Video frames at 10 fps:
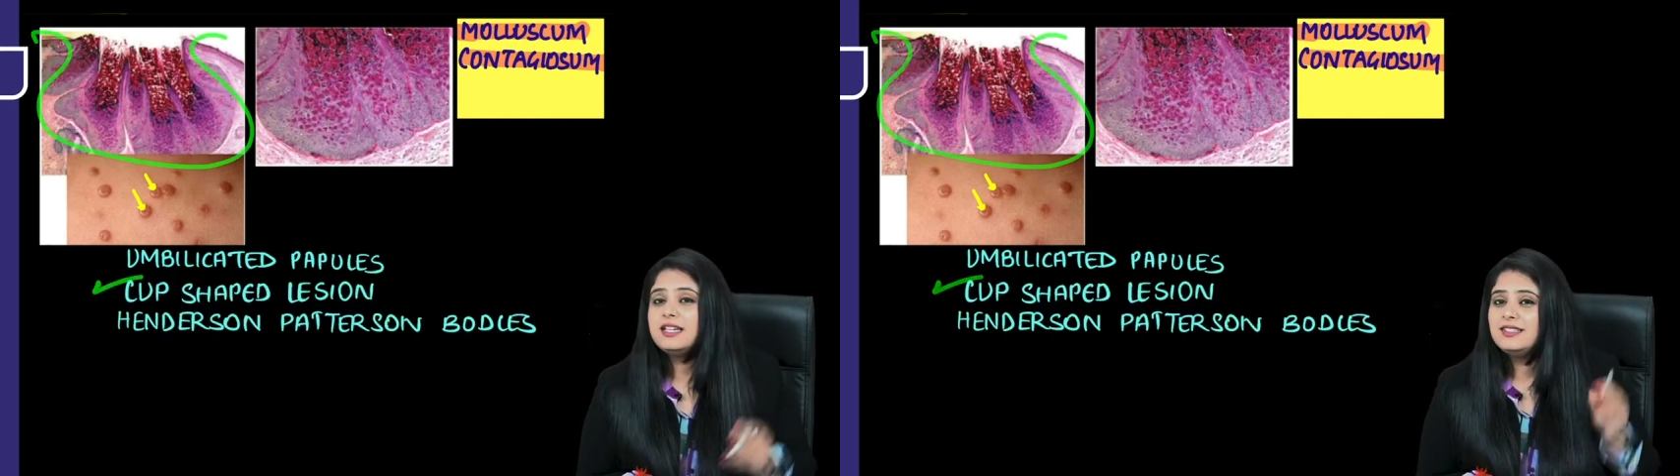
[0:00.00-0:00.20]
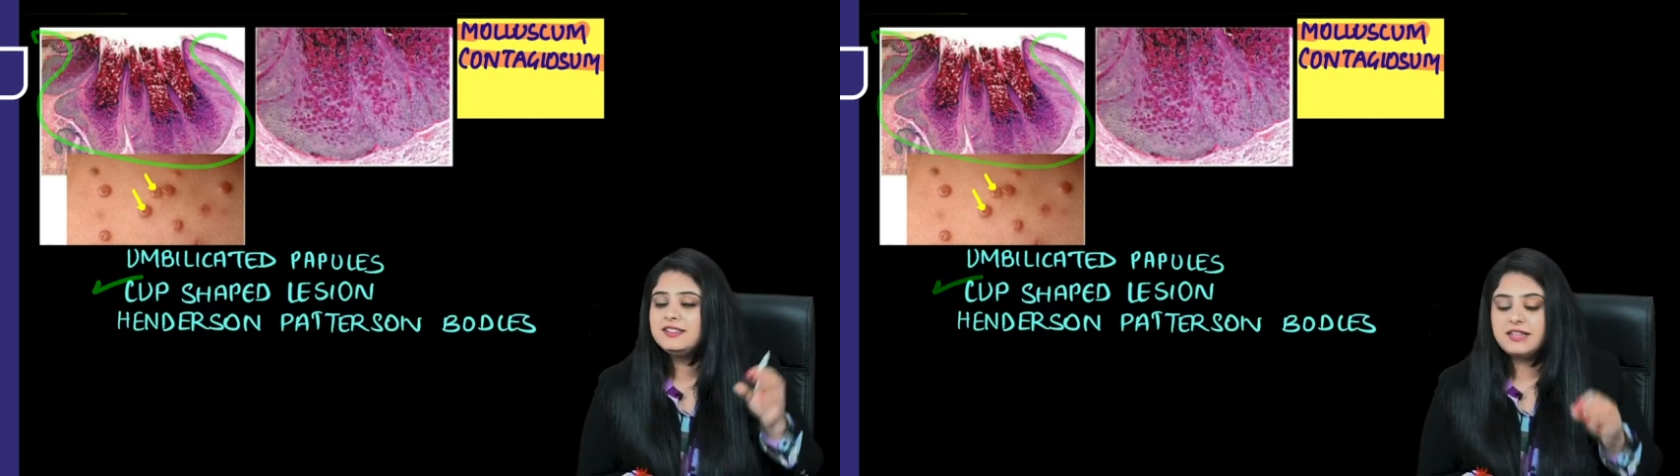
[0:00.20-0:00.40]

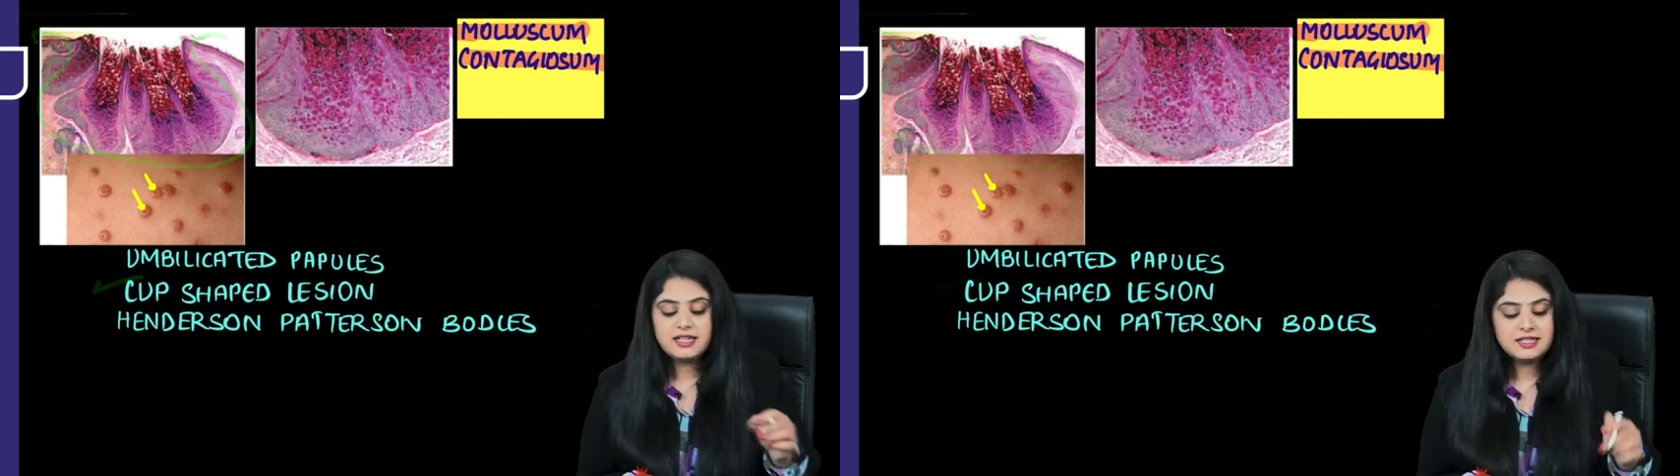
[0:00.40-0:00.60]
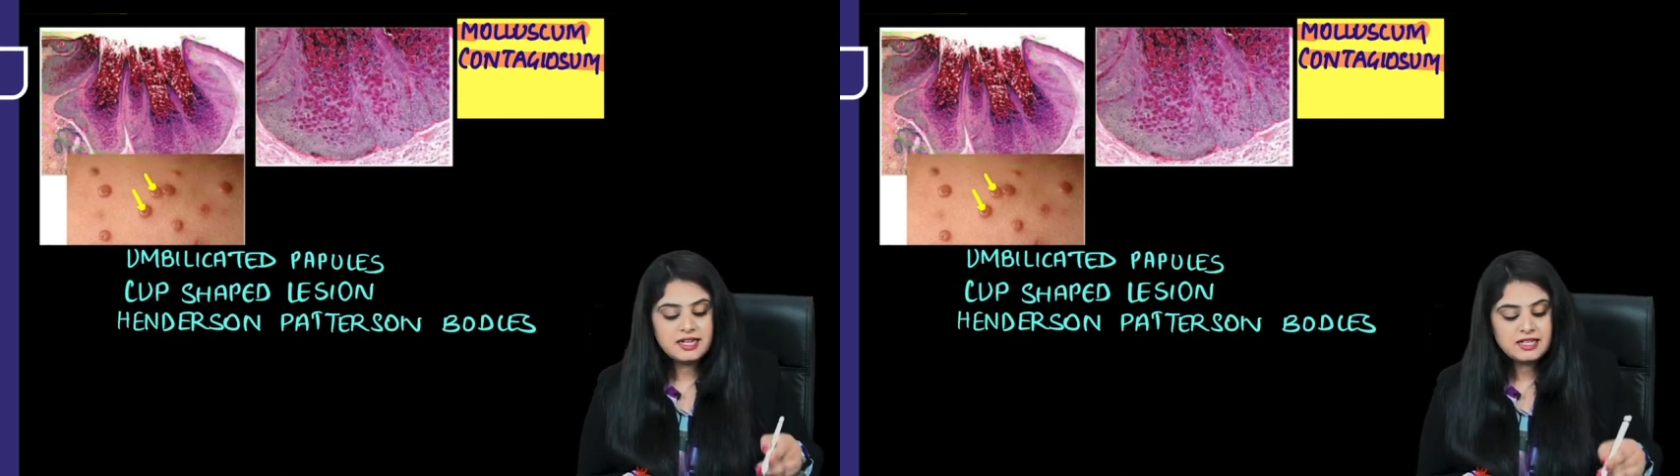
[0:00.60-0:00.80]
and
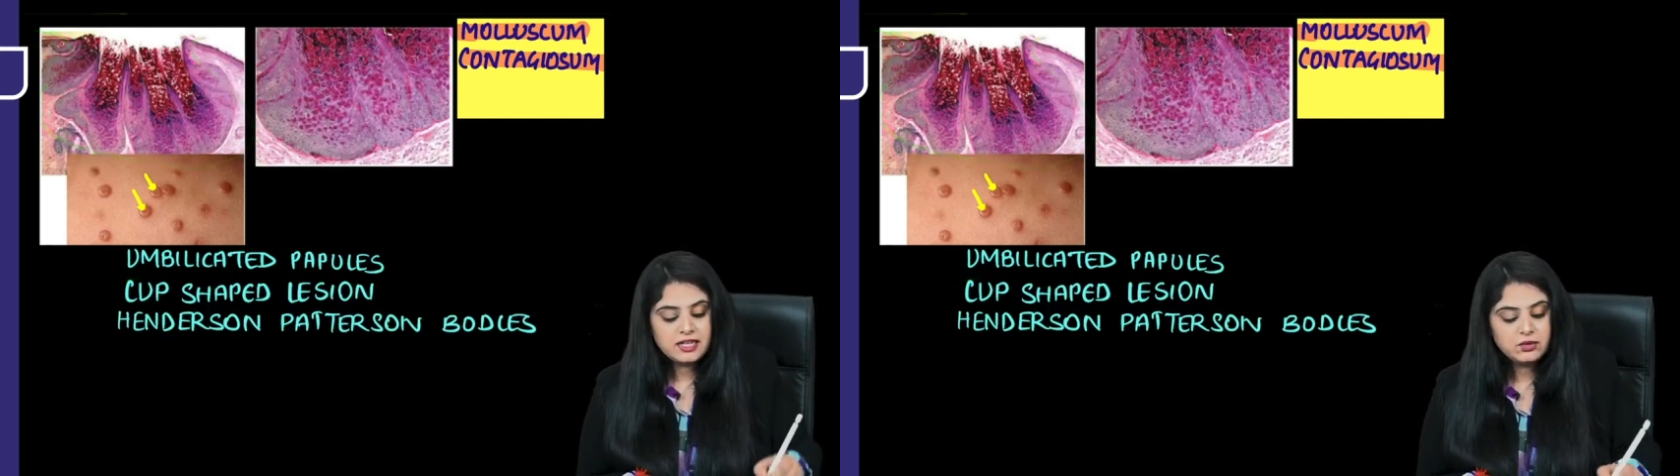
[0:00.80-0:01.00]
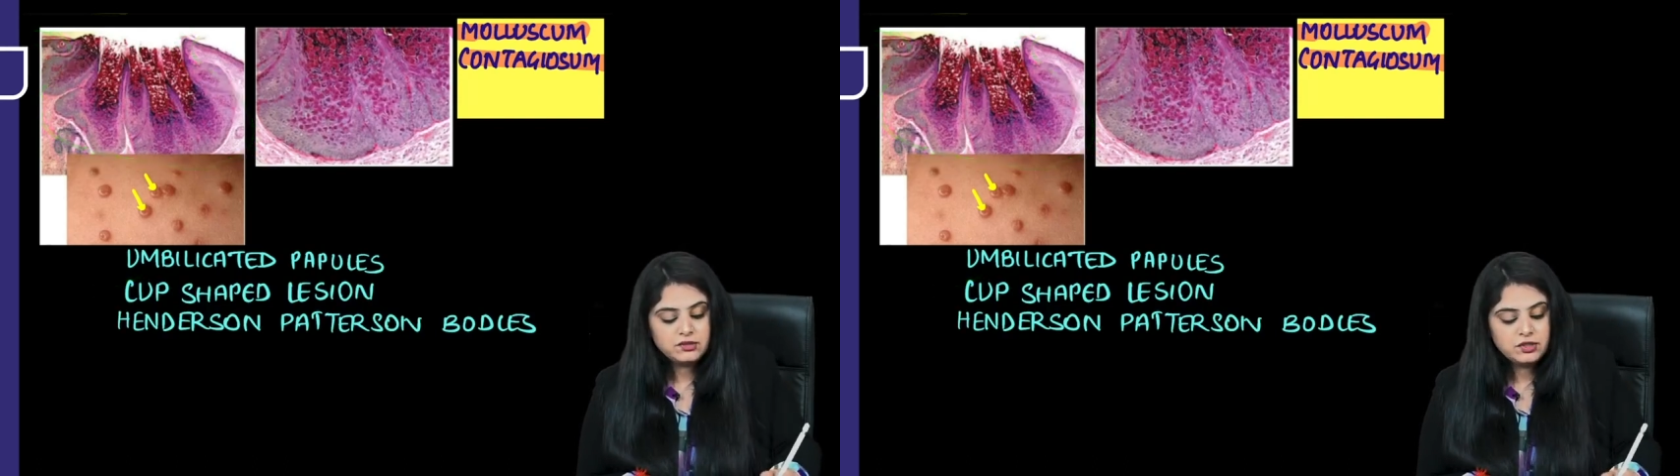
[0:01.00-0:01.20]
inside that,
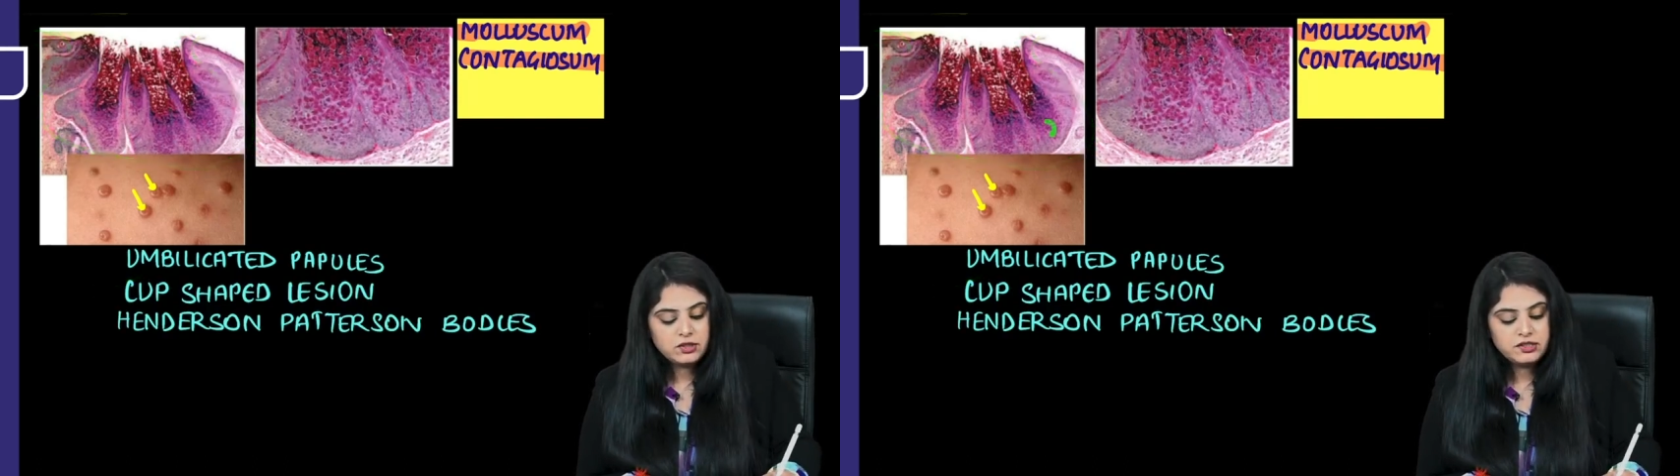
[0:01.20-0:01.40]
can you see all